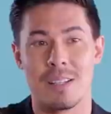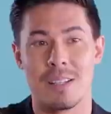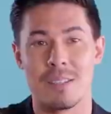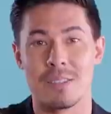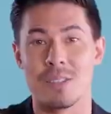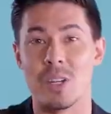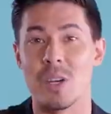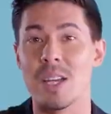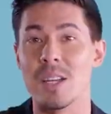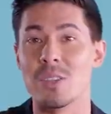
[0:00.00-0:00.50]

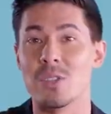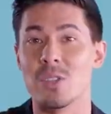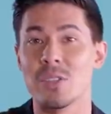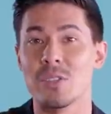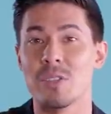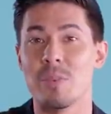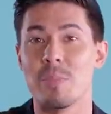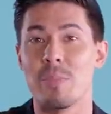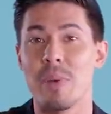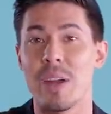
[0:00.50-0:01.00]
So he
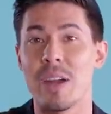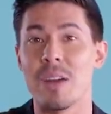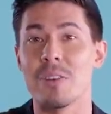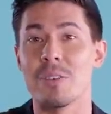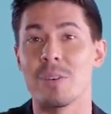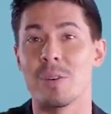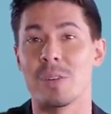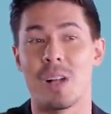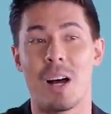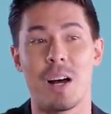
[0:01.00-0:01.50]
took the
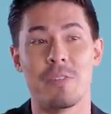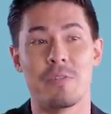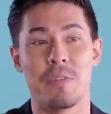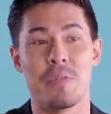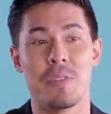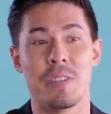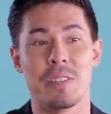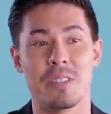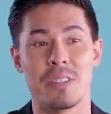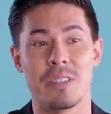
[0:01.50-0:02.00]
barrel off
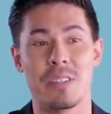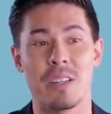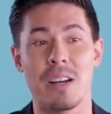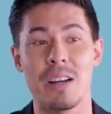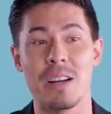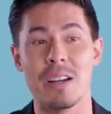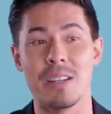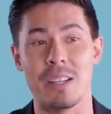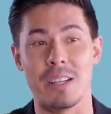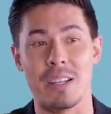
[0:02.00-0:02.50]
of his
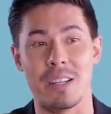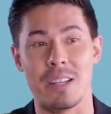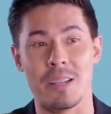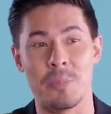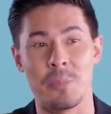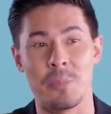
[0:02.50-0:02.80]
gun.